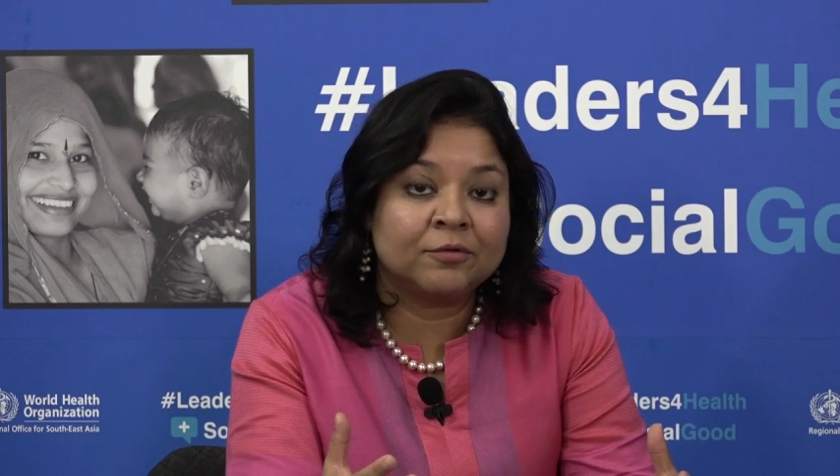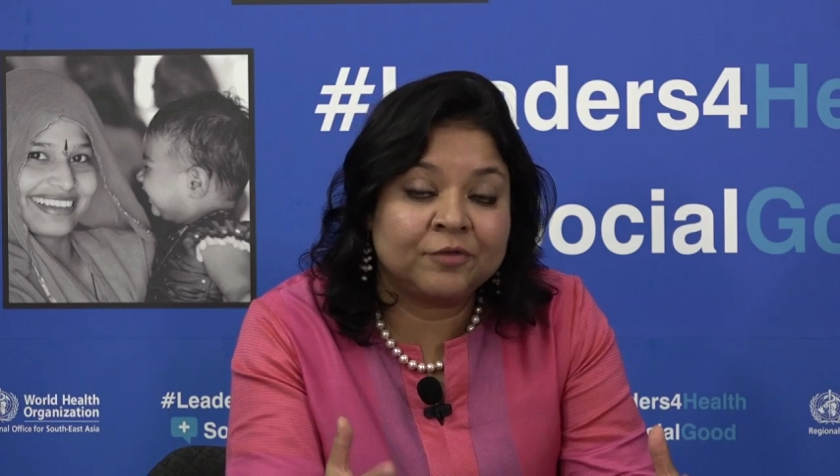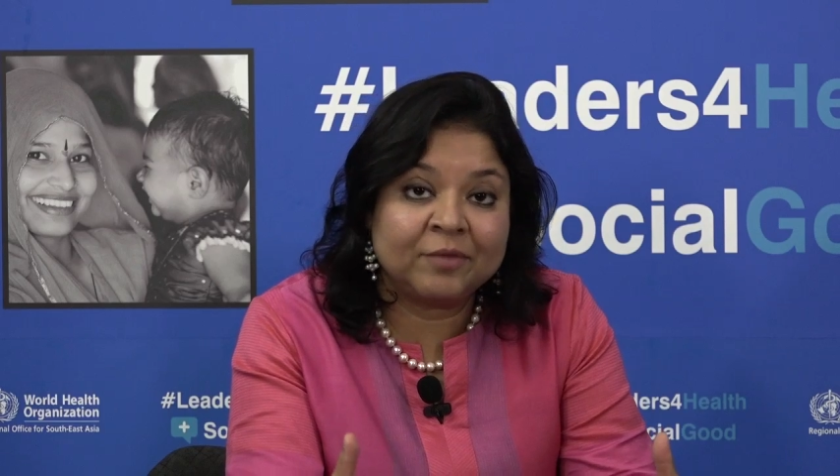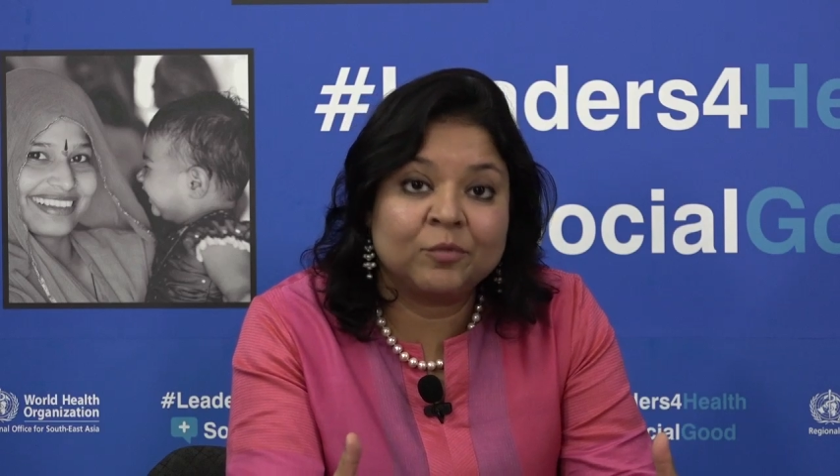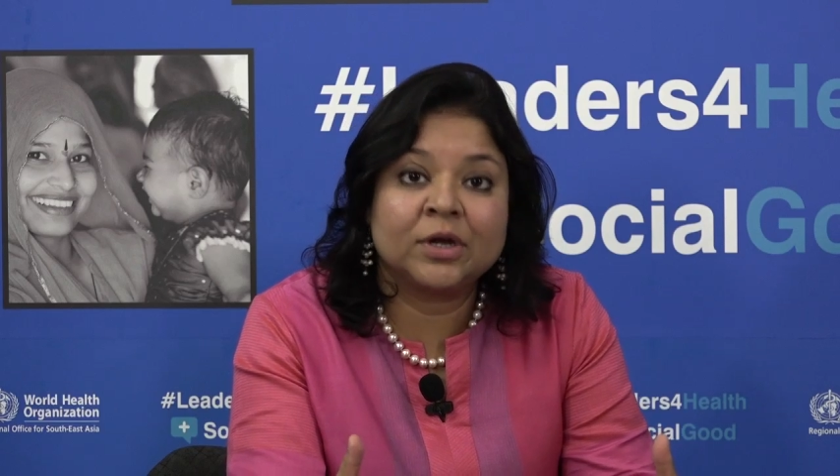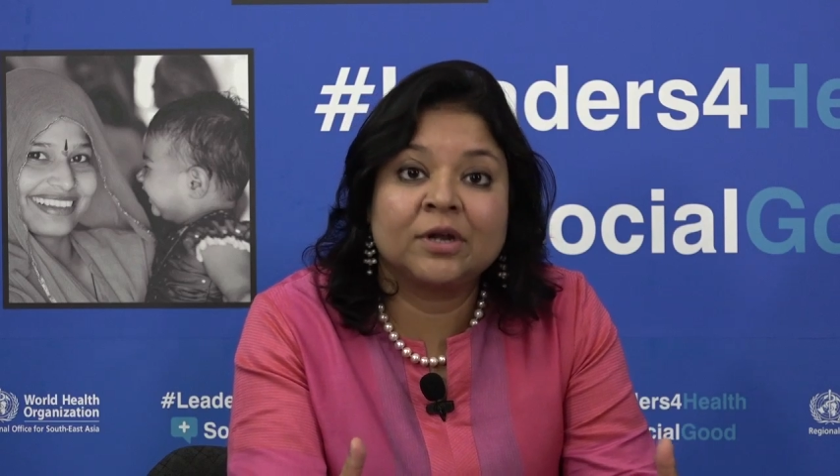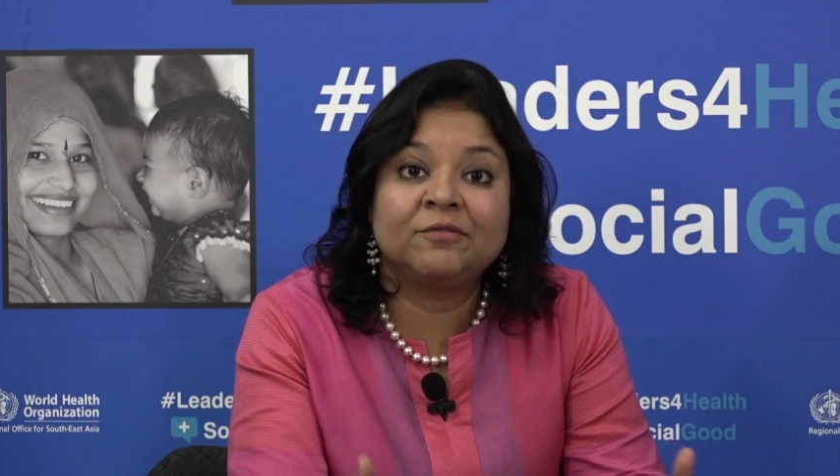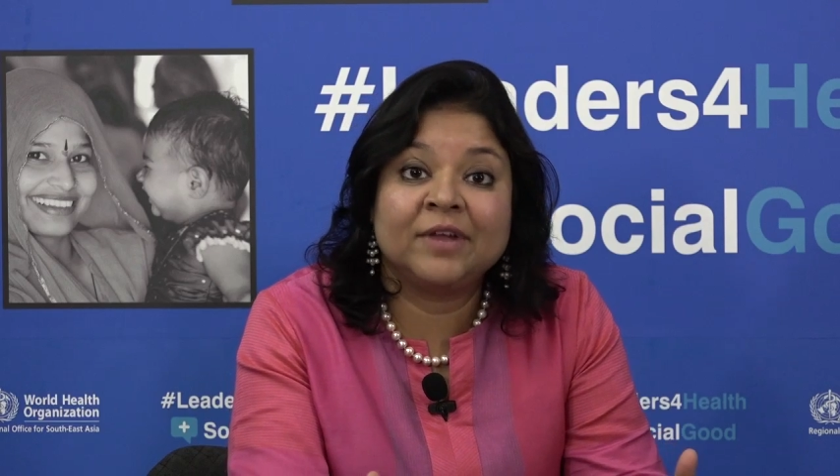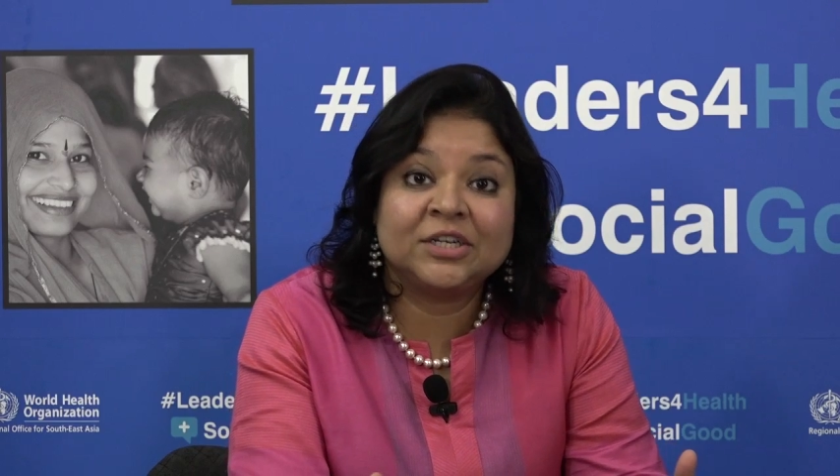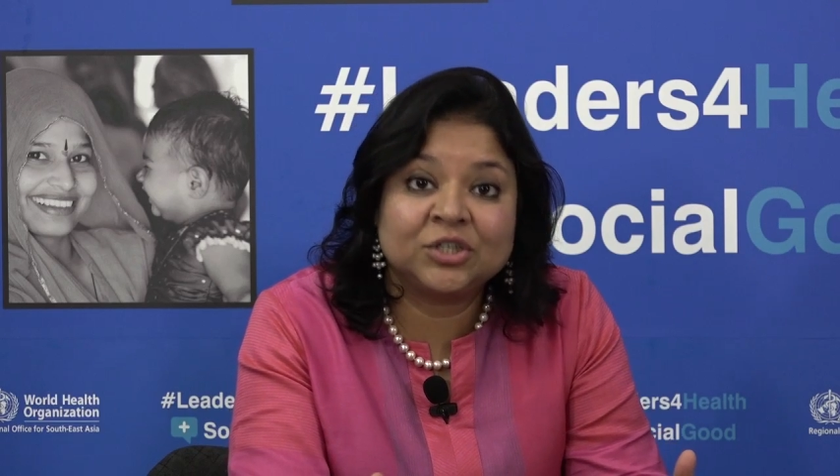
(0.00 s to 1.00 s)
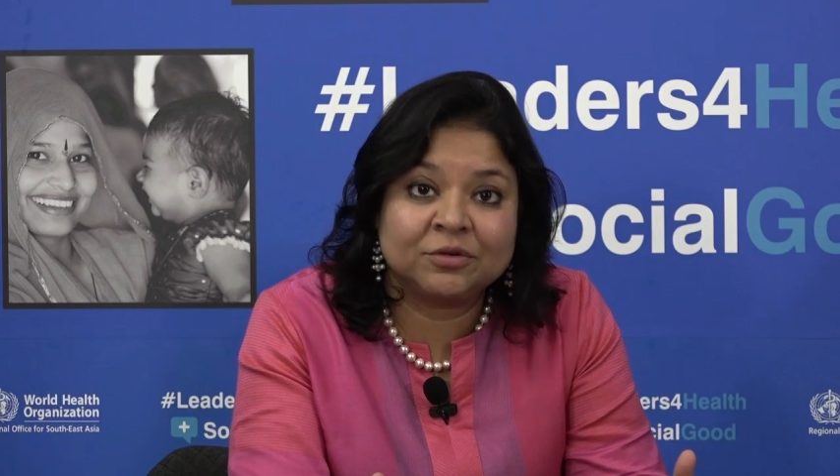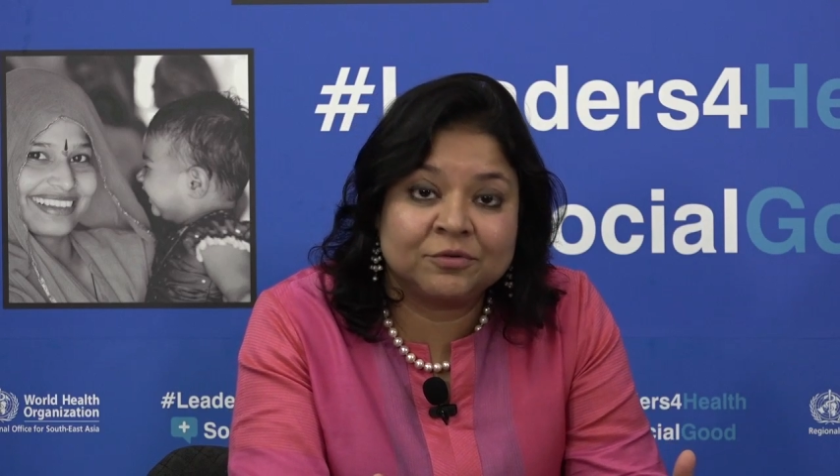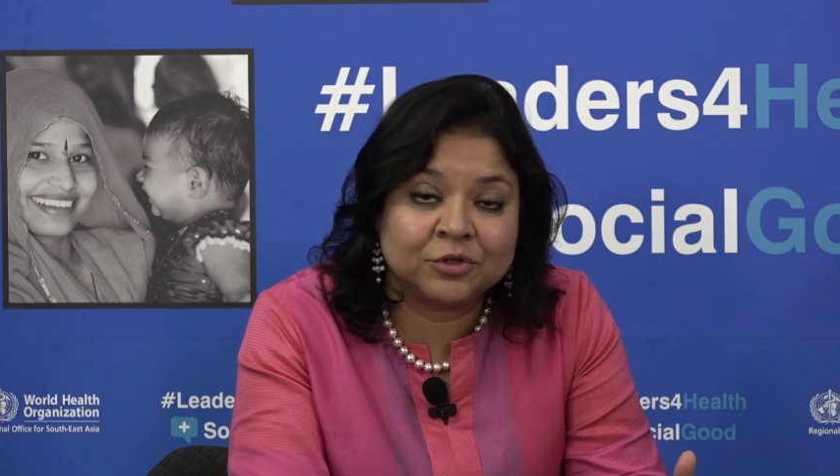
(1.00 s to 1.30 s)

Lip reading: Framework Convention for